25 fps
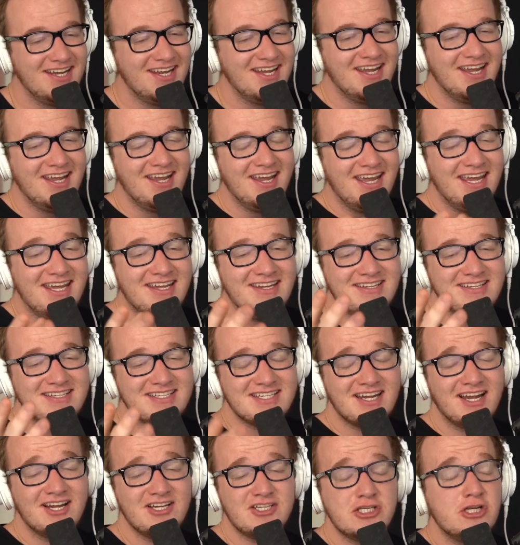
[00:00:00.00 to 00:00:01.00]
in
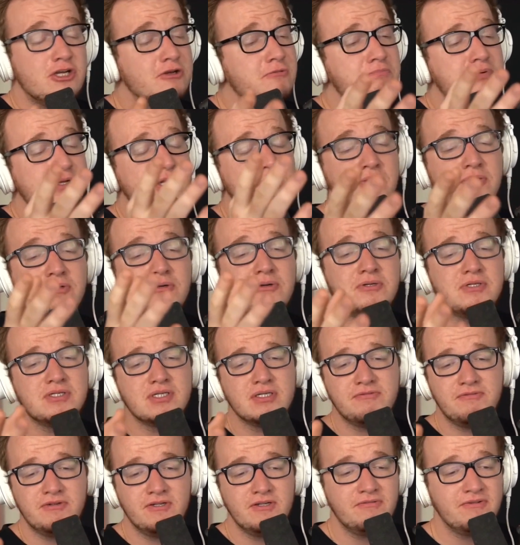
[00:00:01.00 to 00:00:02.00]
such a
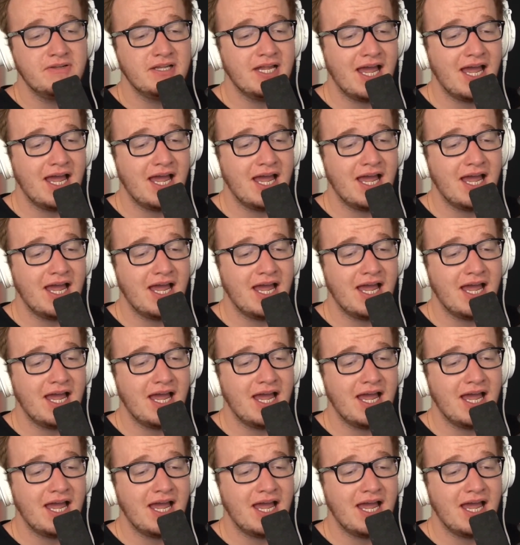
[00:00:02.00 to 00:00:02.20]
beautiful